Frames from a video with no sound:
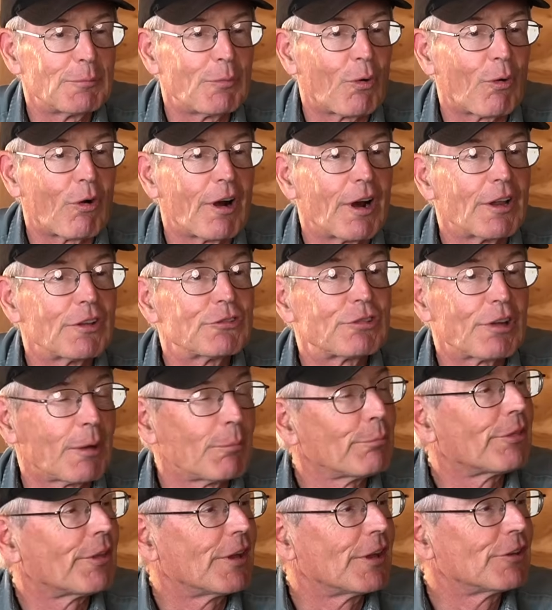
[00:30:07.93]
more on
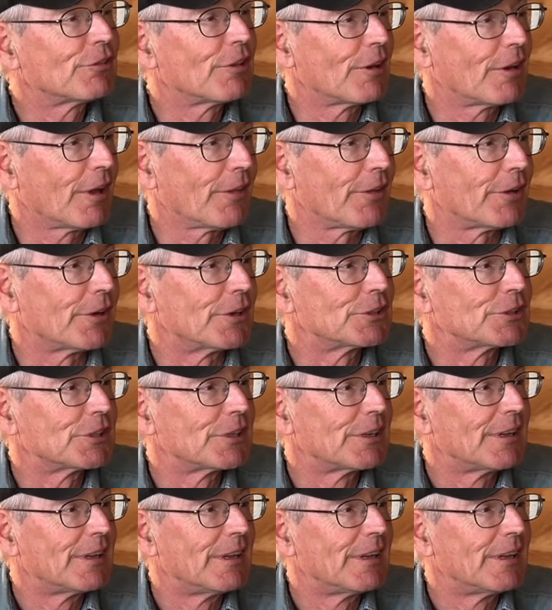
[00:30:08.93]
some things than others.